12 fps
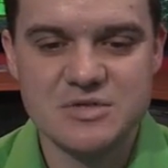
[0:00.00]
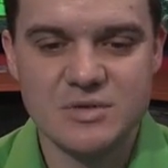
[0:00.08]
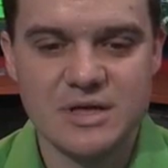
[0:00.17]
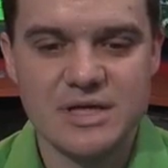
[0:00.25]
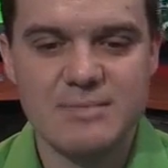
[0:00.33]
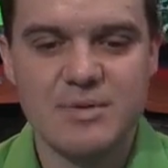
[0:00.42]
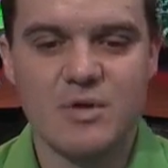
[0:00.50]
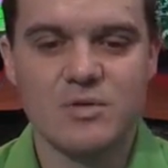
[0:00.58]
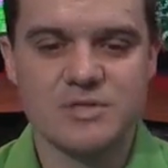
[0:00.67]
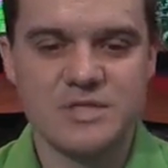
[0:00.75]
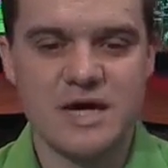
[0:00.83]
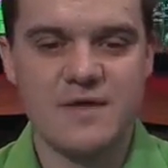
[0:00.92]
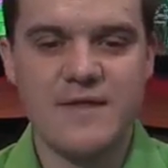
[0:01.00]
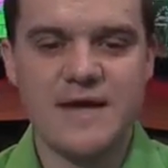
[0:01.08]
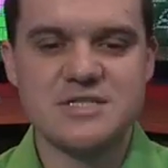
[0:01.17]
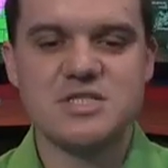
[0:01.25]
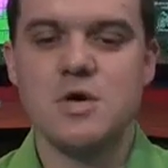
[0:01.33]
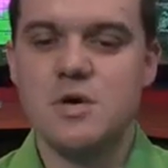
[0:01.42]
So we're going to keep a close eye on
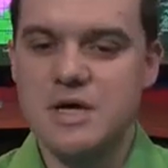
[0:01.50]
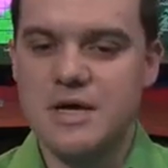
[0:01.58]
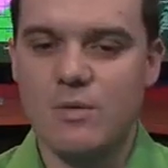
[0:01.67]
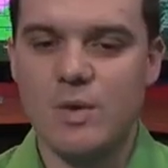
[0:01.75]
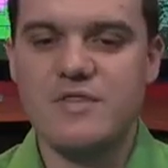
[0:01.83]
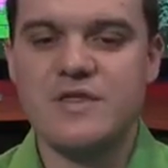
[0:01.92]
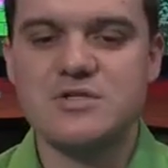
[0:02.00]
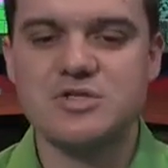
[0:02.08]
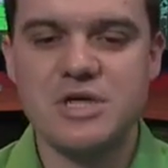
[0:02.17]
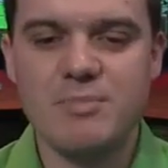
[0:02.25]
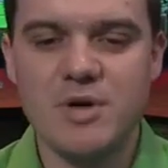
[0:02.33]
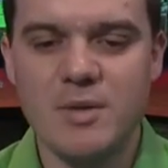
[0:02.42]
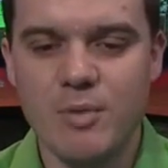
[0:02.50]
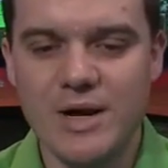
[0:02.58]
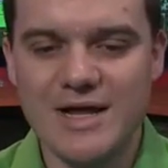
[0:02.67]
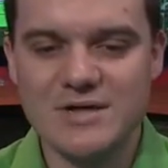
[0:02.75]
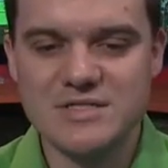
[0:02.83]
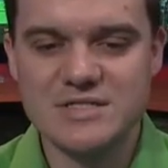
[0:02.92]
that. So the way things are shaping up right
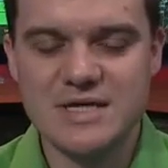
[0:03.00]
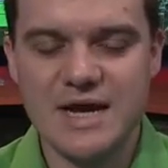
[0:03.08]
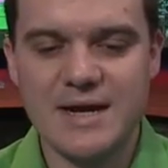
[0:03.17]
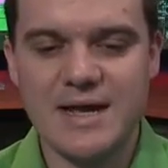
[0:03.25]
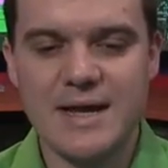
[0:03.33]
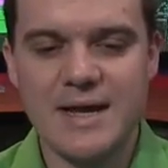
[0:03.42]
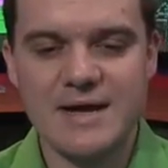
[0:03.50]
now, this is kind of,